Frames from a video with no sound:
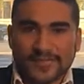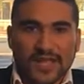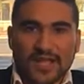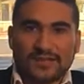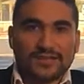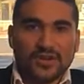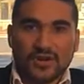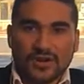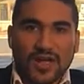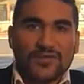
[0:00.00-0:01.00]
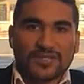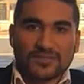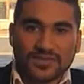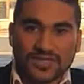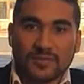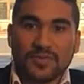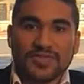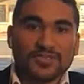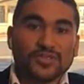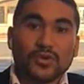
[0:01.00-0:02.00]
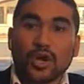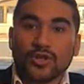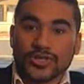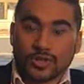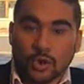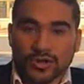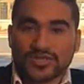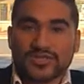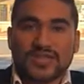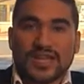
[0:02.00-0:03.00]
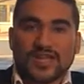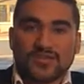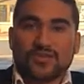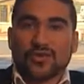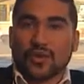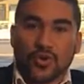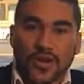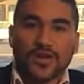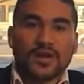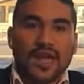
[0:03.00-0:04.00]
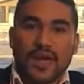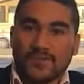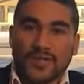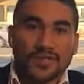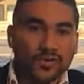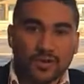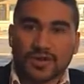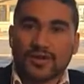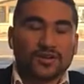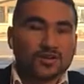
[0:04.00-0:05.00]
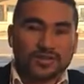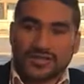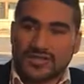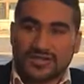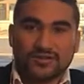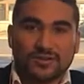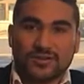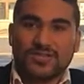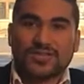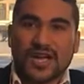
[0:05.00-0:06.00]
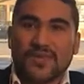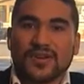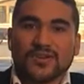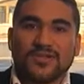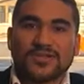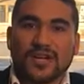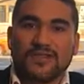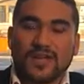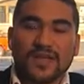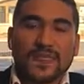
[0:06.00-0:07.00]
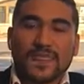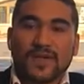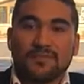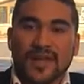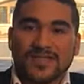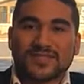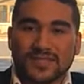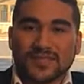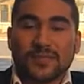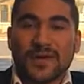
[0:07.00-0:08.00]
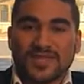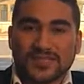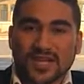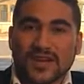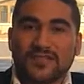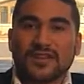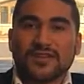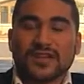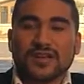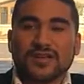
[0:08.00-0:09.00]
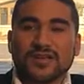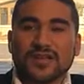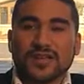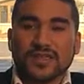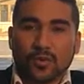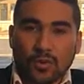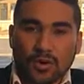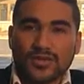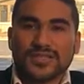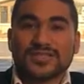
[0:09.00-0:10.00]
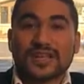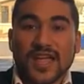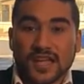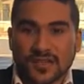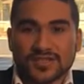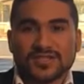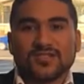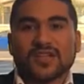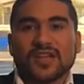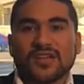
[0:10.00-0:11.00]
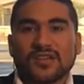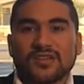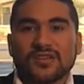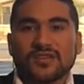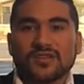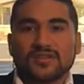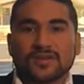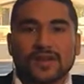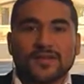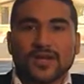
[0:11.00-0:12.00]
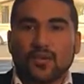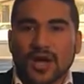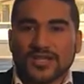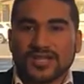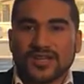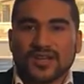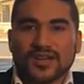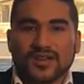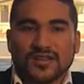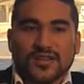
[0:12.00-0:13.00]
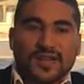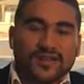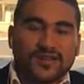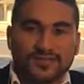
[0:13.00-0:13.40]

having a successful business, doing all these courses that you're doing, I've been doing all this time and all this stuff. The best stuff in the world is in English. Okay. For anybody watching here and like,